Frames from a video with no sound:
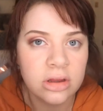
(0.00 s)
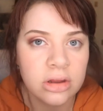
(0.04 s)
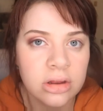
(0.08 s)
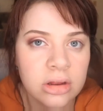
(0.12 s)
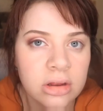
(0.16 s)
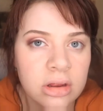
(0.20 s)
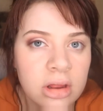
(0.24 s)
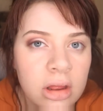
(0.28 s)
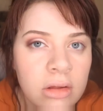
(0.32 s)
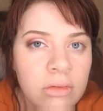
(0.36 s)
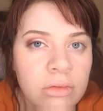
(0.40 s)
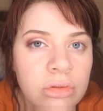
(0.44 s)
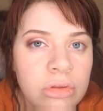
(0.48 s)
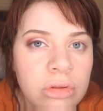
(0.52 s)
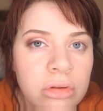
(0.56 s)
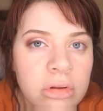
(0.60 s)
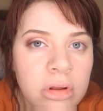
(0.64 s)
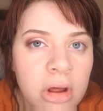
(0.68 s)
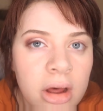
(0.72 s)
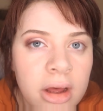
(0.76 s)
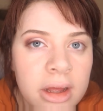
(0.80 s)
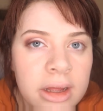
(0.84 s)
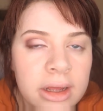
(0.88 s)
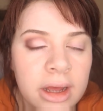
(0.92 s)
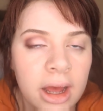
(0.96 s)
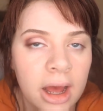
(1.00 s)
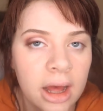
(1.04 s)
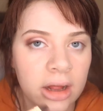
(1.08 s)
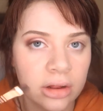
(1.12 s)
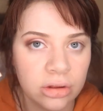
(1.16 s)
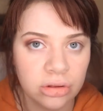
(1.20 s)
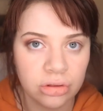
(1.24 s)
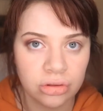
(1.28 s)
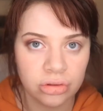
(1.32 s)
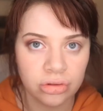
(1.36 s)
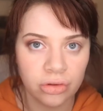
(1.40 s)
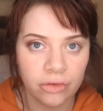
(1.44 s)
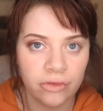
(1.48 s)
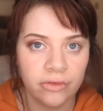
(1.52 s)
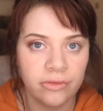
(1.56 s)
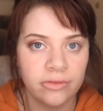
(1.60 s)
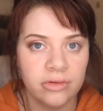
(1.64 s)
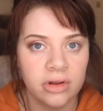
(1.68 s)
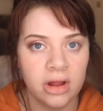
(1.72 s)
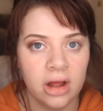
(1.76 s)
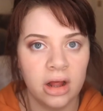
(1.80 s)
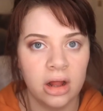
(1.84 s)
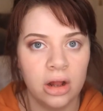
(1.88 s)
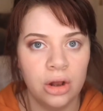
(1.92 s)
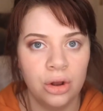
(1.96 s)
just gives you like a
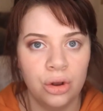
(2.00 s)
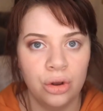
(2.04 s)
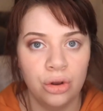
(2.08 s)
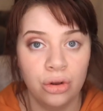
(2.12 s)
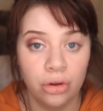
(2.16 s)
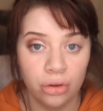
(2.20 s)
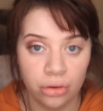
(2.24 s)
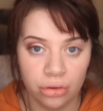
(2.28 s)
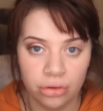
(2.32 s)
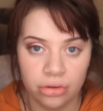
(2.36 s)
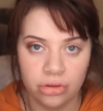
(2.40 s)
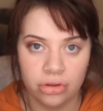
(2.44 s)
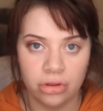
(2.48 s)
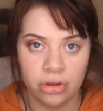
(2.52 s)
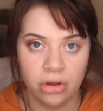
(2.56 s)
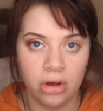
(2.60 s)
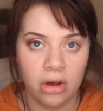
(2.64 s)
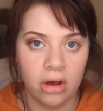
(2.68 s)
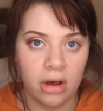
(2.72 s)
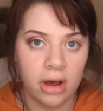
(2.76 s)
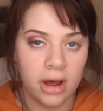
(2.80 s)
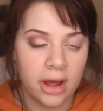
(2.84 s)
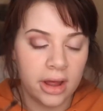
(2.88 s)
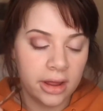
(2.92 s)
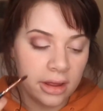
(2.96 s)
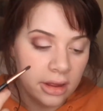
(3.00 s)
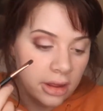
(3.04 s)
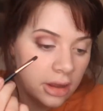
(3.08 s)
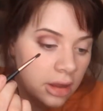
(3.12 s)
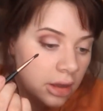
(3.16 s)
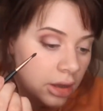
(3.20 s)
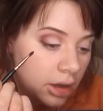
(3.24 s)
softer look to your eye,